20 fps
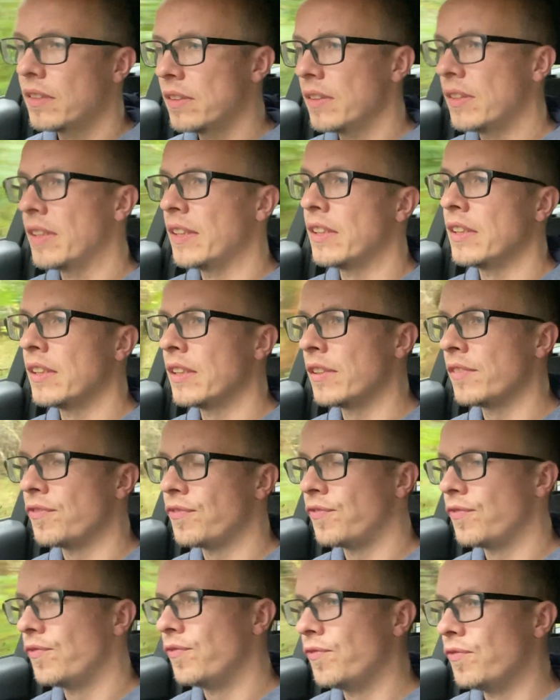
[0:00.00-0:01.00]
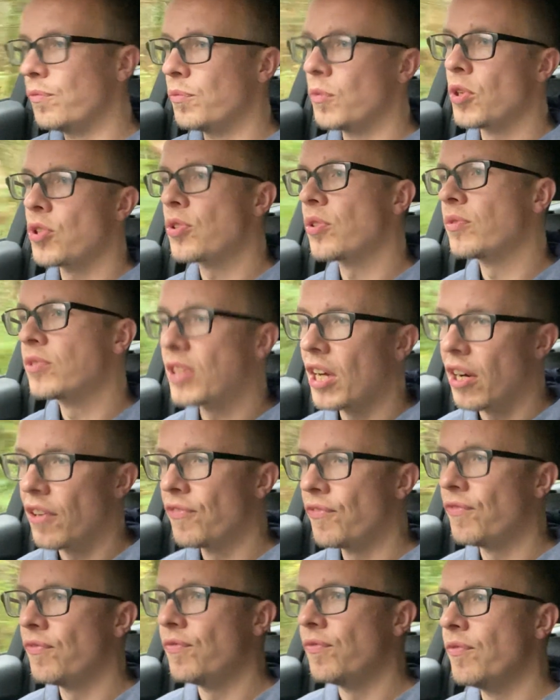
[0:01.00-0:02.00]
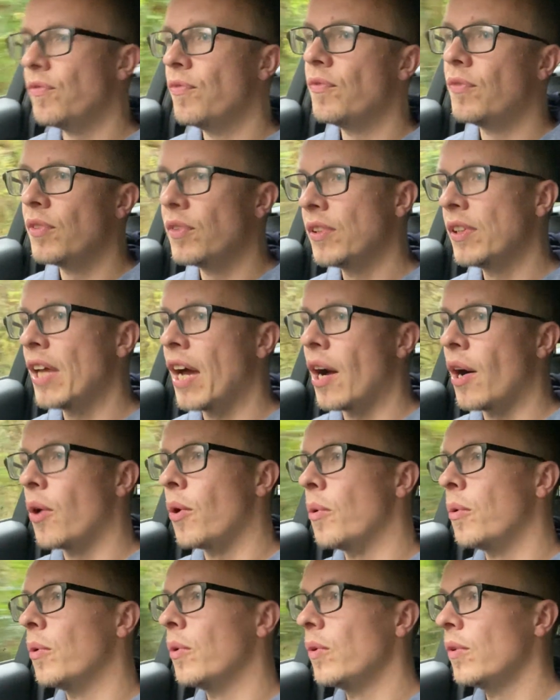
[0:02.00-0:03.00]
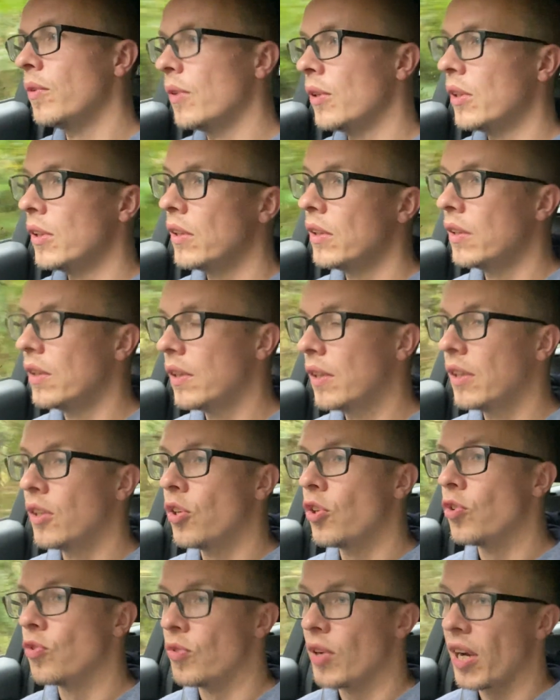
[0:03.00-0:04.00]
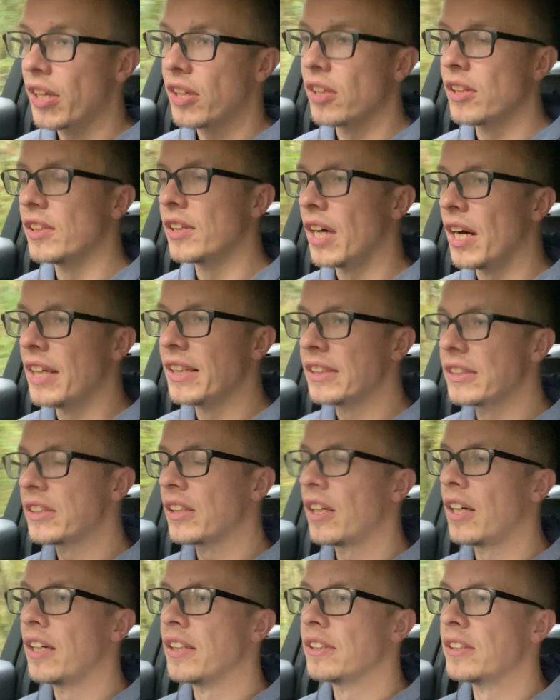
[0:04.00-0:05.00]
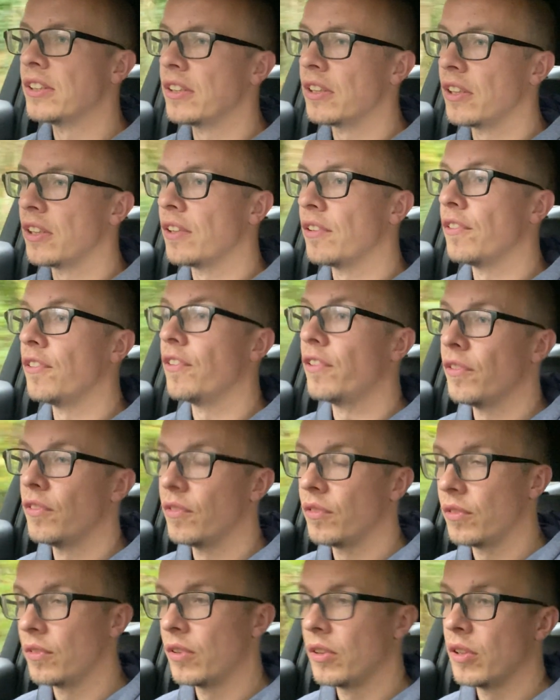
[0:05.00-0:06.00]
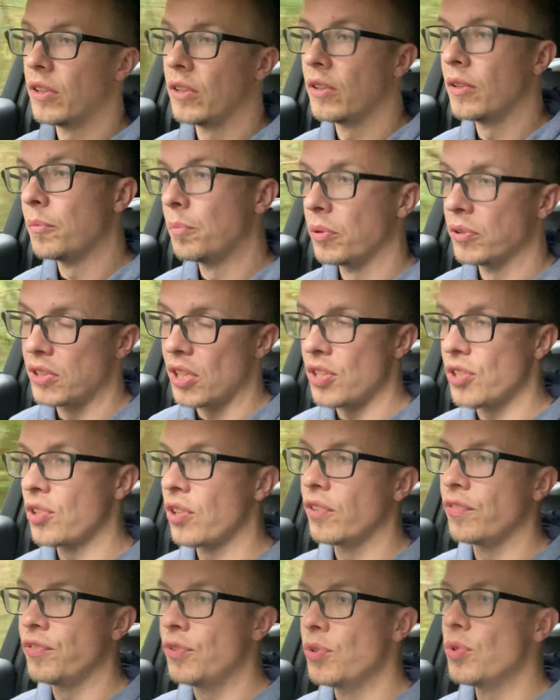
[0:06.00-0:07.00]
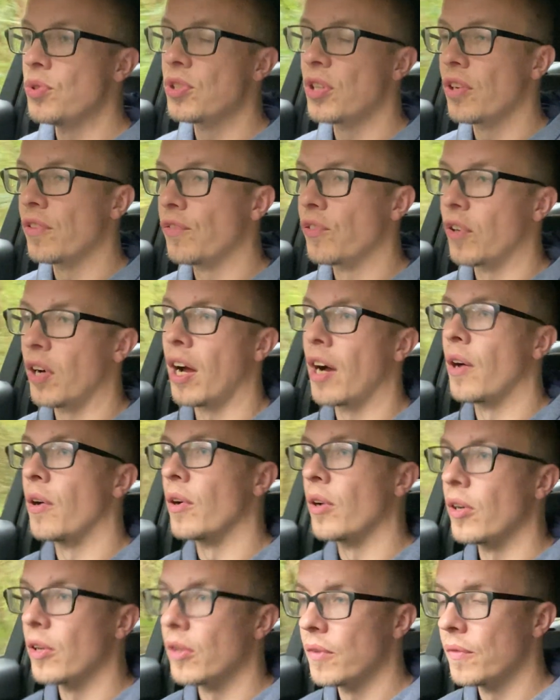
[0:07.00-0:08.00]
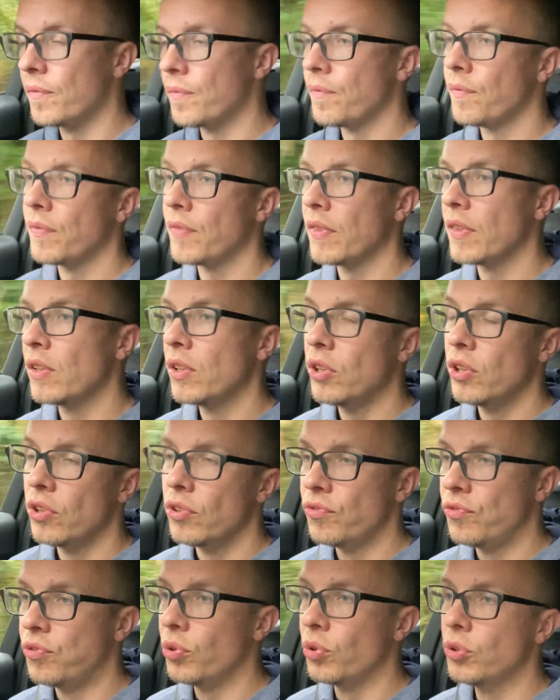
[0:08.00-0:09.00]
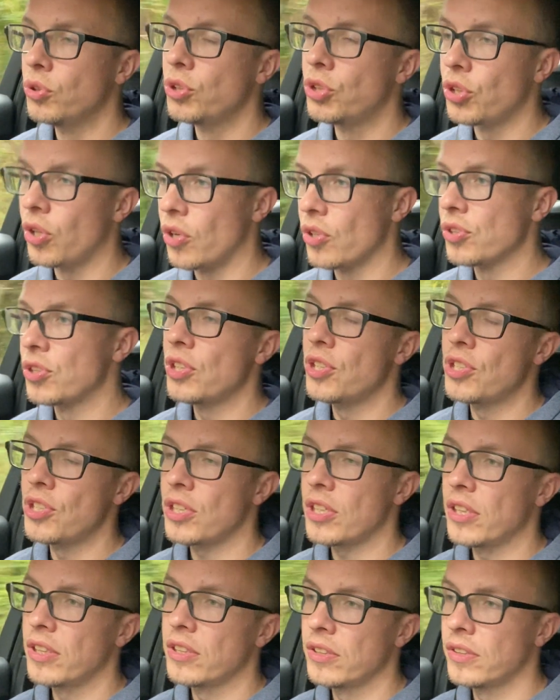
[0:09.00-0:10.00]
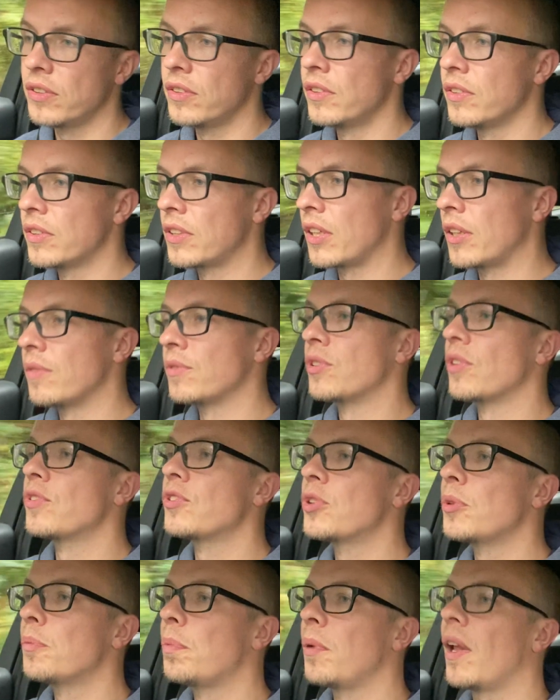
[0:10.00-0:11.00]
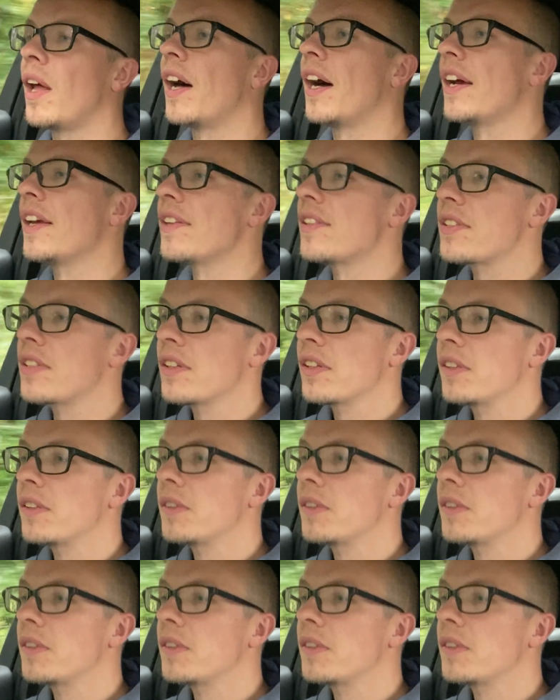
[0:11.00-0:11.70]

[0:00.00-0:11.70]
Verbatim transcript: the mushrooms are now recognized as a potential future for our food shortage in terms of supplies.